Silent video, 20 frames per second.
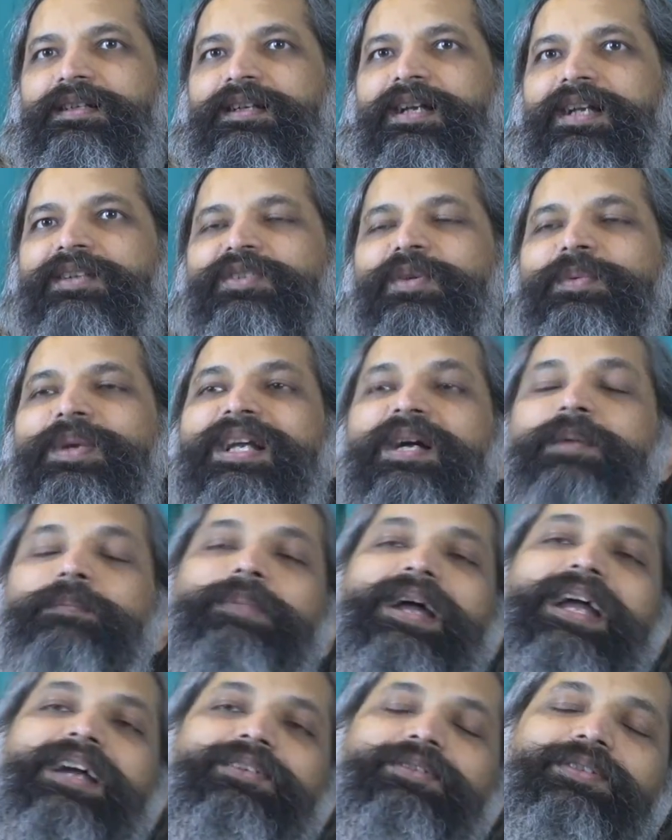And so we come
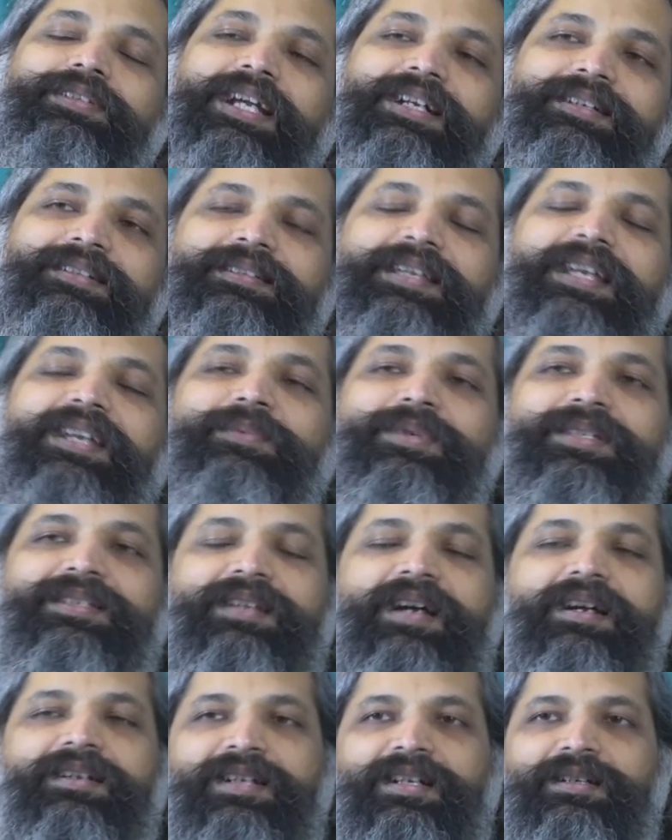back to that thing we
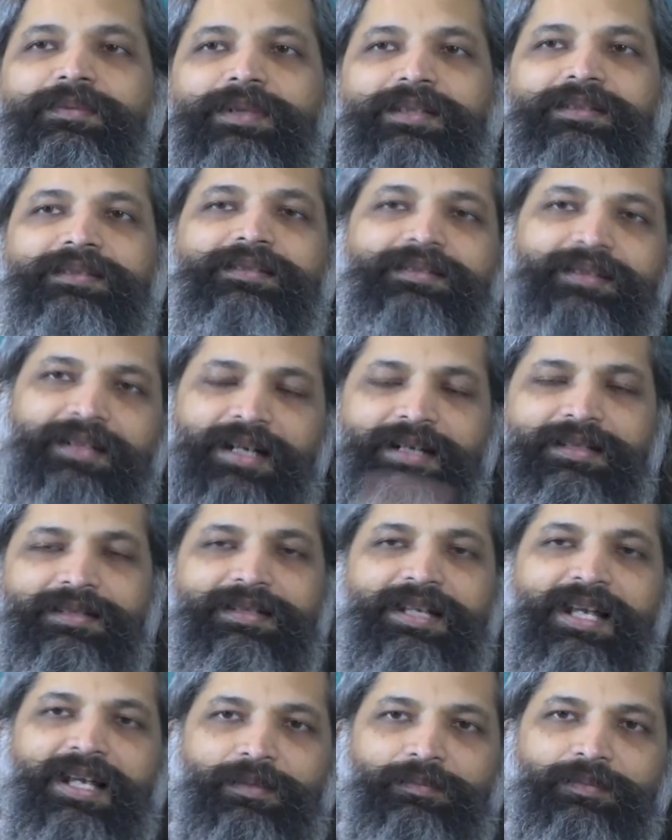started with last
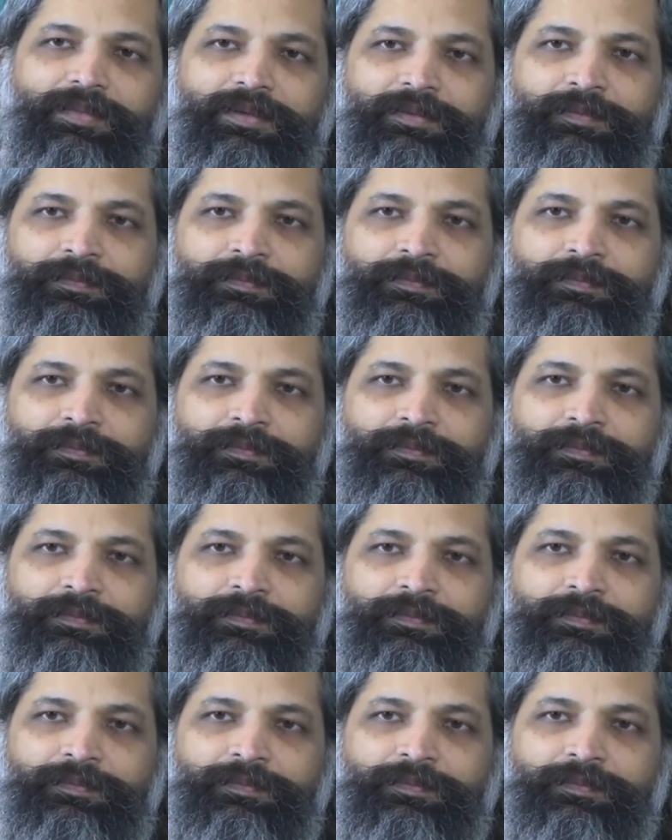time.